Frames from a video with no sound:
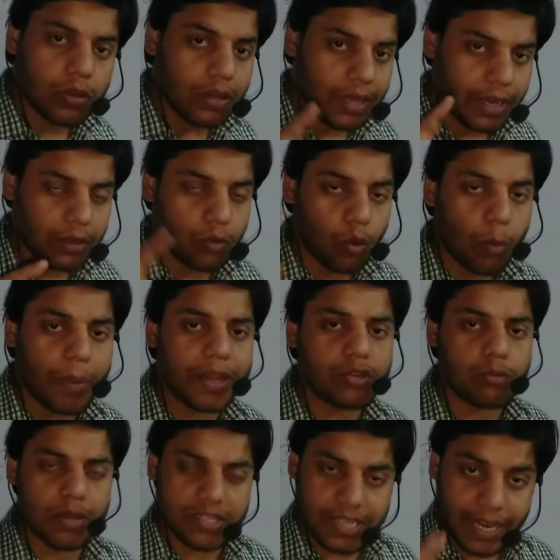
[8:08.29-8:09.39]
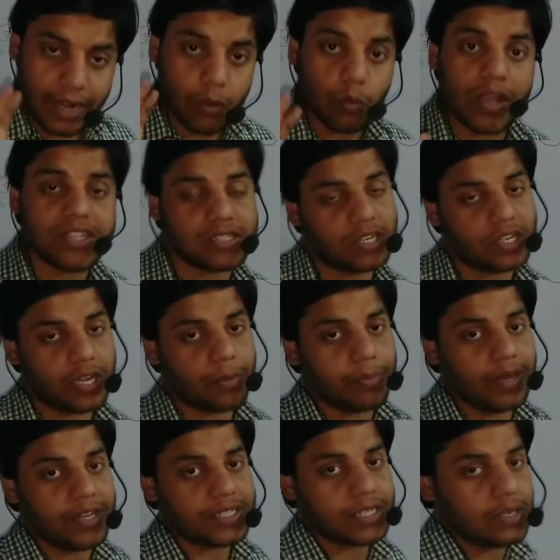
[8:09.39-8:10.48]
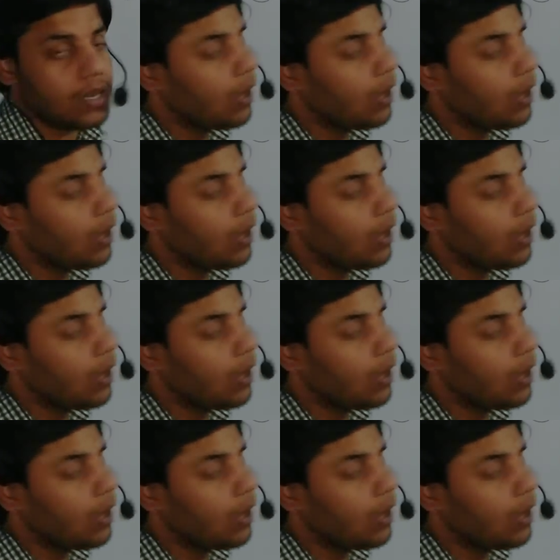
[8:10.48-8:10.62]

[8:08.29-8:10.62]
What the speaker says: that go back to my channel and watch the termination